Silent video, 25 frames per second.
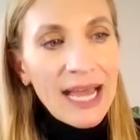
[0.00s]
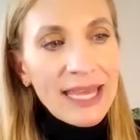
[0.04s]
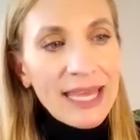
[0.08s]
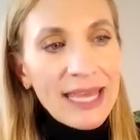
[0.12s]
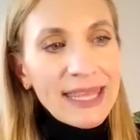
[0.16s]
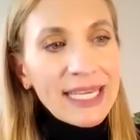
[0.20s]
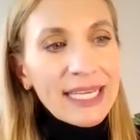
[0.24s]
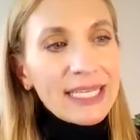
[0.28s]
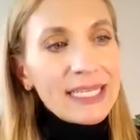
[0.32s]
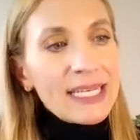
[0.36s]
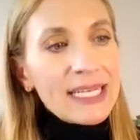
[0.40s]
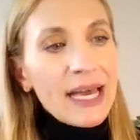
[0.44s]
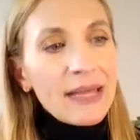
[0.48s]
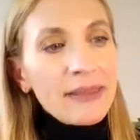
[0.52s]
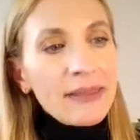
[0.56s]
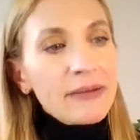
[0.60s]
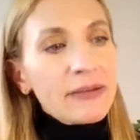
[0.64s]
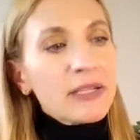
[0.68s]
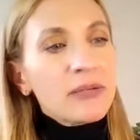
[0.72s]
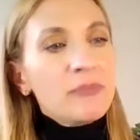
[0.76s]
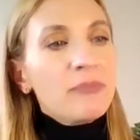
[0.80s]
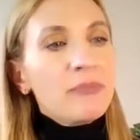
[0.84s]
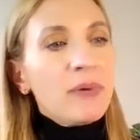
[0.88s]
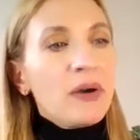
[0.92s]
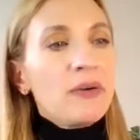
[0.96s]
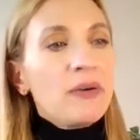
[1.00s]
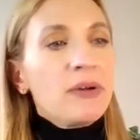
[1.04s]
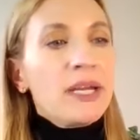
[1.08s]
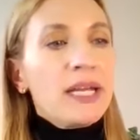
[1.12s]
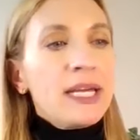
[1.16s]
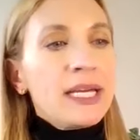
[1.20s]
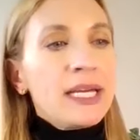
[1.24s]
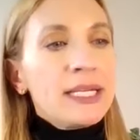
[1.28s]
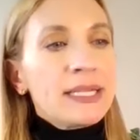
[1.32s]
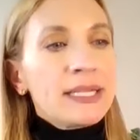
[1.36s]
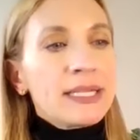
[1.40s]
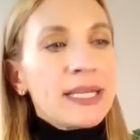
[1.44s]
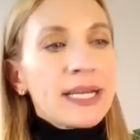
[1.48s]
I think another
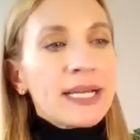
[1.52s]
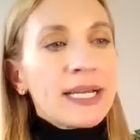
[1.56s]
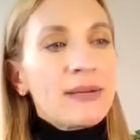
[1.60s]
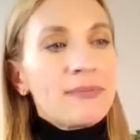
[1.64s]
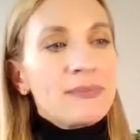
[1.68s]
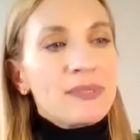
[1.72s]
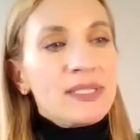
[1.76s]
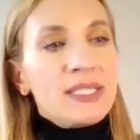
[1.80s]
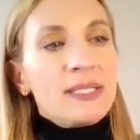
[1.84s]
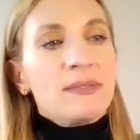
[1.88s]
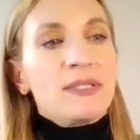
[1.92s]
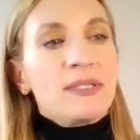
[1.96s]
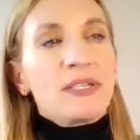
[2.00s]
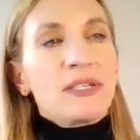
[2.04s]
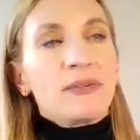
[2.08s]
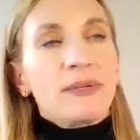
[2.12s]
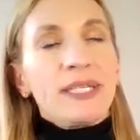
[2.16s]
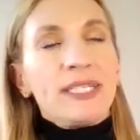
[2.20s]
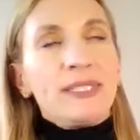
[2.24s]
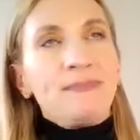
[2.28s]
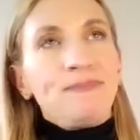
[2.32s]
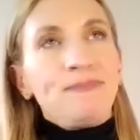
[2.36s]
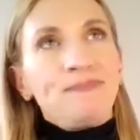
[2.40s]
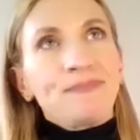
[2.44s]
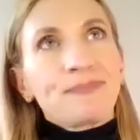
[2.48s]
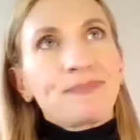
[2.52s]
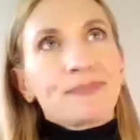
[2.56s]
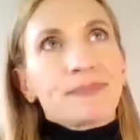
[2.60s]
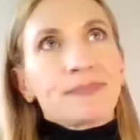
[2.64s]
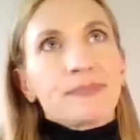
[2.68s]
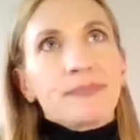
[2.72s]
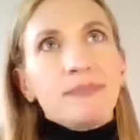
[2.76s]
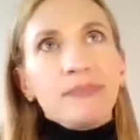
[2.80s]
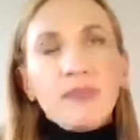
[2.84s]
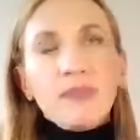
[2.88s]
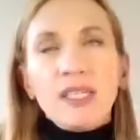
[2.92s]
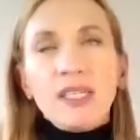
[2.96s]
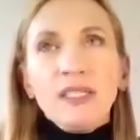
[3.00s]
component that comes into it
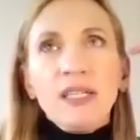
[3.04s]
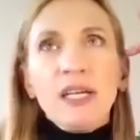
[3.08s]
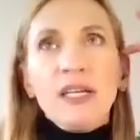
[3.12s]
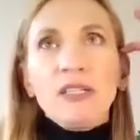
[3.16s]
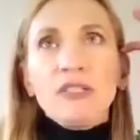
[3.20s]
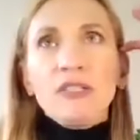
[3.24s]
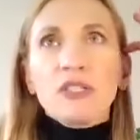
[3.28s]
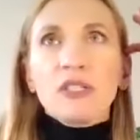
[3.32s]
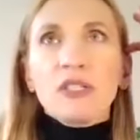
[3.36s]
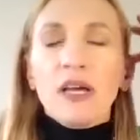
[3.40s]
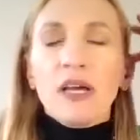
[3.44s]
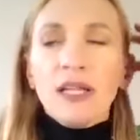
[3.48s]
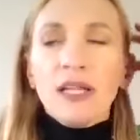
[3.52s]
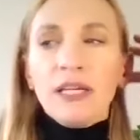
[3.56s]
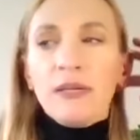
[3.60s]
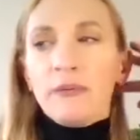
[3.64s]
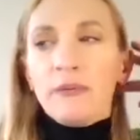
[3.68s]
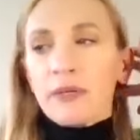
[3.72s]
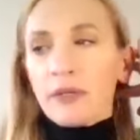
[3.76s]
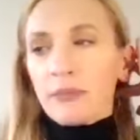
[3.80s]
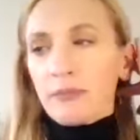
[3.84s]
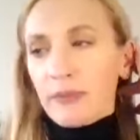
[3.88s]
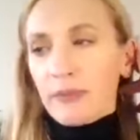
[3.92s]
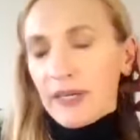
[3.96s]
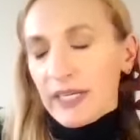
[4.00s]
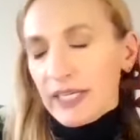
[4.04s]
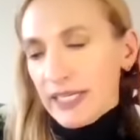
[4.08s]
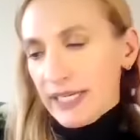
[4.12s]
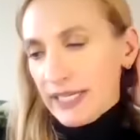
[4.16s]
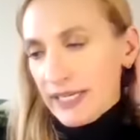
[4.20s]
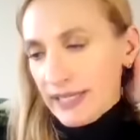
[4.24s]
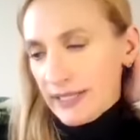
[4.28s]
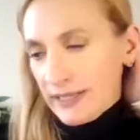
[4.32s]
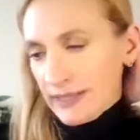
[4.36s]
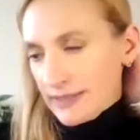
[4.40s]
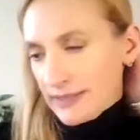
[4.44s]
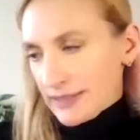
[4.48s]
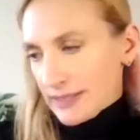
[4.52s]
not just Hollywood, but
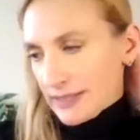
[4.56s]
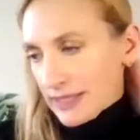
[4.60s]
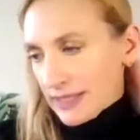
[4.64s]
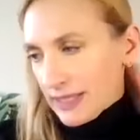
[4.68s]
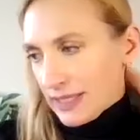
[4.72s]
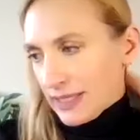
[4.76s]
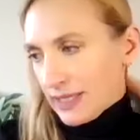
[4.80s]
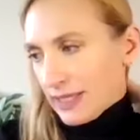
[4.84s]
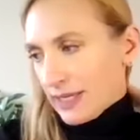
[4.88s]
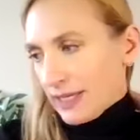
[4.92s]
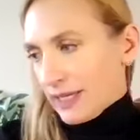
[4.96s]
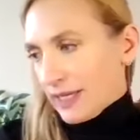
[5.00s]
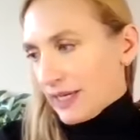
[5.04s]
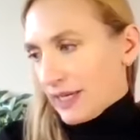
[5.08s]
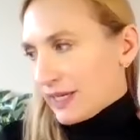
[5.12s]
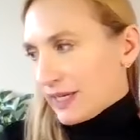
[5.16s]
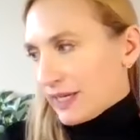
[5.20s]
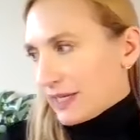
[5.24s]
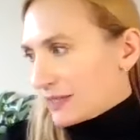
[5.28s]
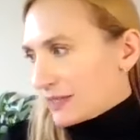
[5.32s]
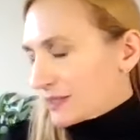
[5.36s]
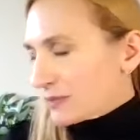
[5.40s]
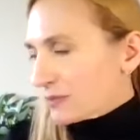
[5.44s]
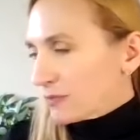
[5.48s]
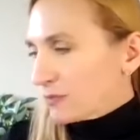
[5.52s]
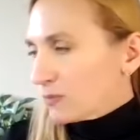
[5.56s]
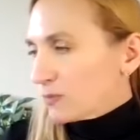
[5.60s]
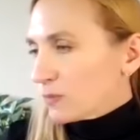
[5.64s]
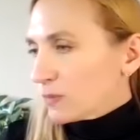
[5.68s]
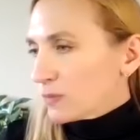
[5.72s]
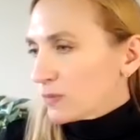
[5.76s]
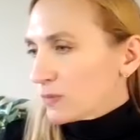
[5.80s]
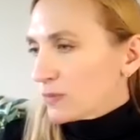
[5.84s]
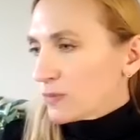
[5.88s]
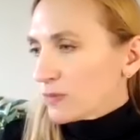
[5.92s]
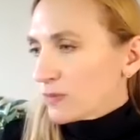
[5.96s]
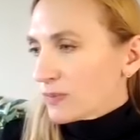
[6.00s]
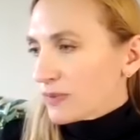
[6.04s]
is is
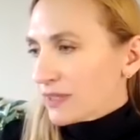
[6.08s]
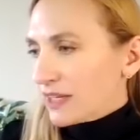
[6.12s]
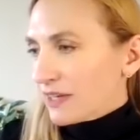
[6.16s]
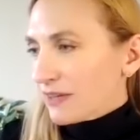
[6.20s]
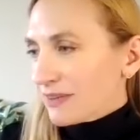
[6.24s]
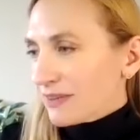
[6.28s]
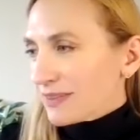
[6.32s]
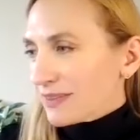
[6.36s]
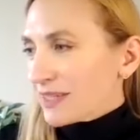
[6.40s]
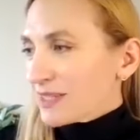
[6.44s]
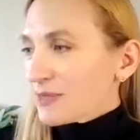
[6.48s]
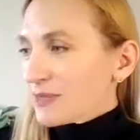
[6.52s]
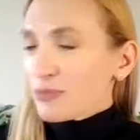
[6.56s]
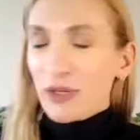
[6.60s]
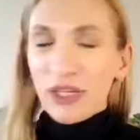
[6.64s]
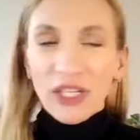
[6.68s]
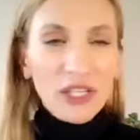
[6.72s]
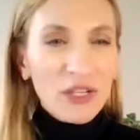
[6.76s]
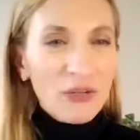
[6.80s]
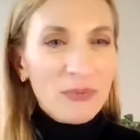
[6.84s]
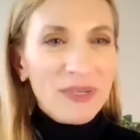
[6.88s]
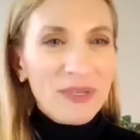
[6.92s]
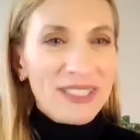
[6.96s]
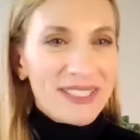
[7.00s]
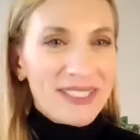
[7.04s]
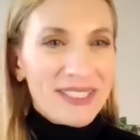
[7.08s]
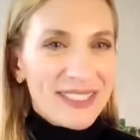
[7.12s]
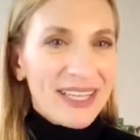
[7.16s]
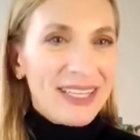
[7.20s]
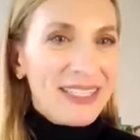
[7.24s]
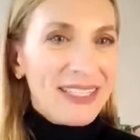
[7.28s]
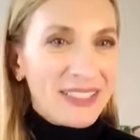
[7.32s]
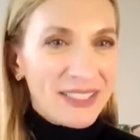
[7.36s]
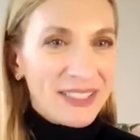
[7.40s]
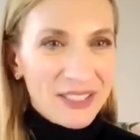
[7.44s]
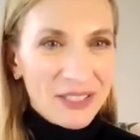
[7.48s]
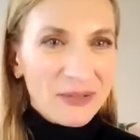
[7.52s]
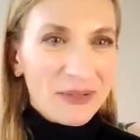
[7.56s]
let's bring human
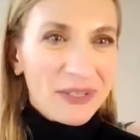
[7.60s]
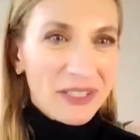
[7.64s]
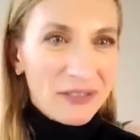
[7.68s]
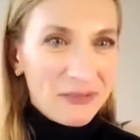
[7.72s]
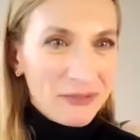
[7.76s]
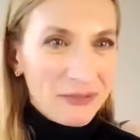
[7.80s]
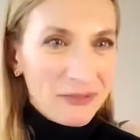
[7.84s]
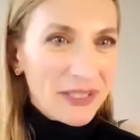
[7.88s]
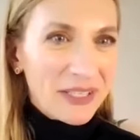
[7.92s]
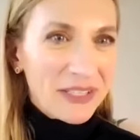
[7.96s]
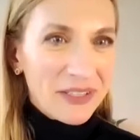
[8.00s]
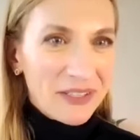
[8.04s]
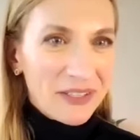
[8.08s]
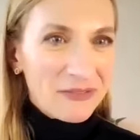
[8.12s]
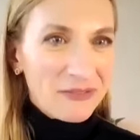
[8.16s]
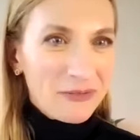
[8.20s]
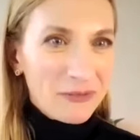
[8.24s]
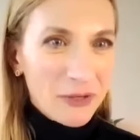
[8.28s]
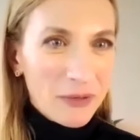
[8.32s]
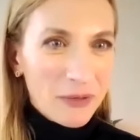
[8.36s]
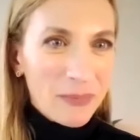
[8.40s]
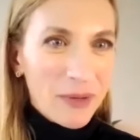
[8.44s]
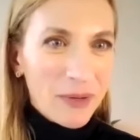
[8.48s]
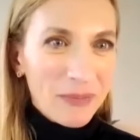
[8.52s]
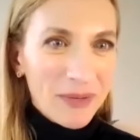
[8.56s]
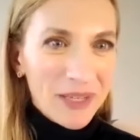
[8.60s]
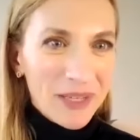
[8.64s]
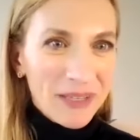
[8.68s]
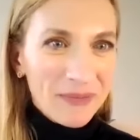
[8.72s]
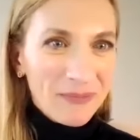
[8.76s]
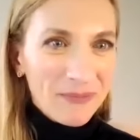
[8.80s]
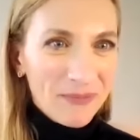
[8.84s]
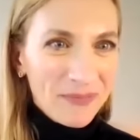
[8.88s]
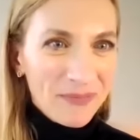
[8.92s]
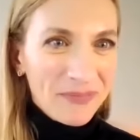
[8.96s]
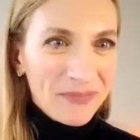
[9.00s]
design into it if we could for a moment.